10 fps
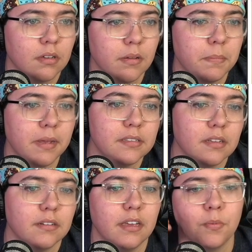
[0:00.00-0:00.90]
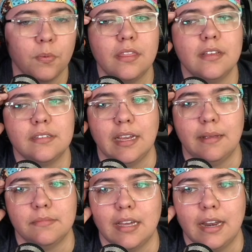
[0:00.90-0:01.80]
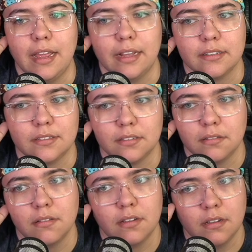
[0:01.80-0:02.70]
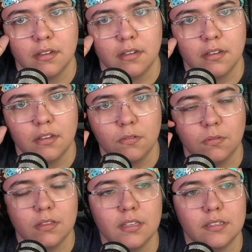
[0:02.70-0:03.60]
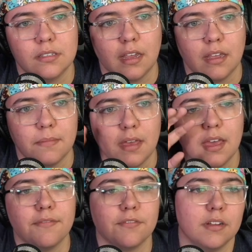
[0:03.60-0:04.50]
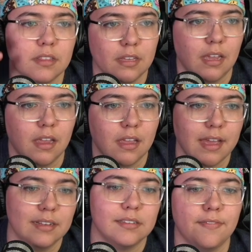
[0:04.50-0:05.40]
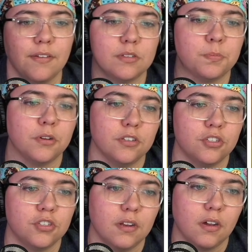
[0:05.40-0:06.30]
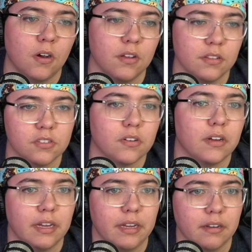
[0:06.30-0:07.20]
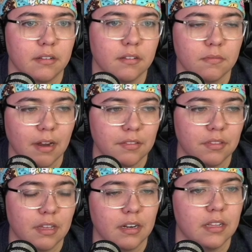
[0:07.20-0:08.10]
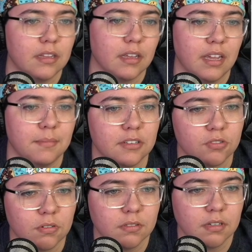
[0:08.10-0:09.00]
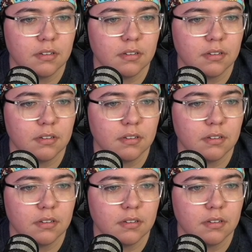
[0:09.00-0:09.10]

basically with the same settings, with the same everything as if it was pushed on the screen rather than in the game controller.